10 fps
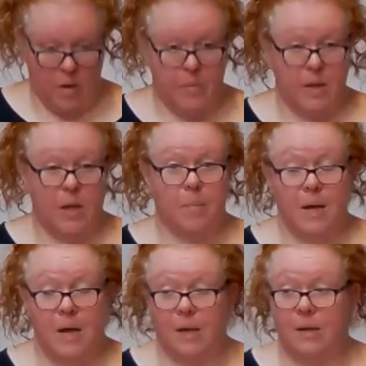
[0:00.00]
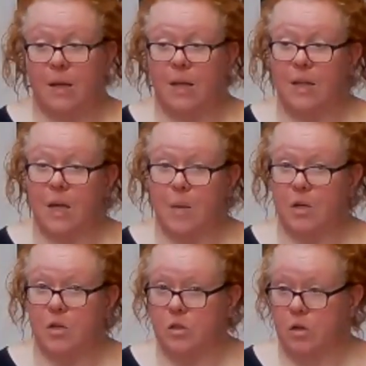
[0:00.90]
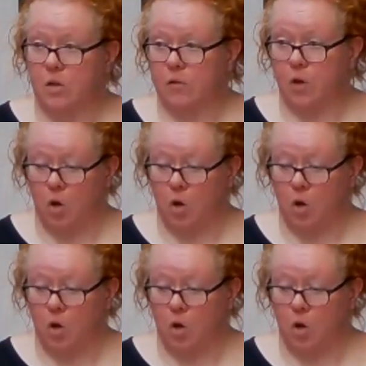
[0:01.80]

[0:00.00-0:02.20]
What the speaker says: by being made in the image of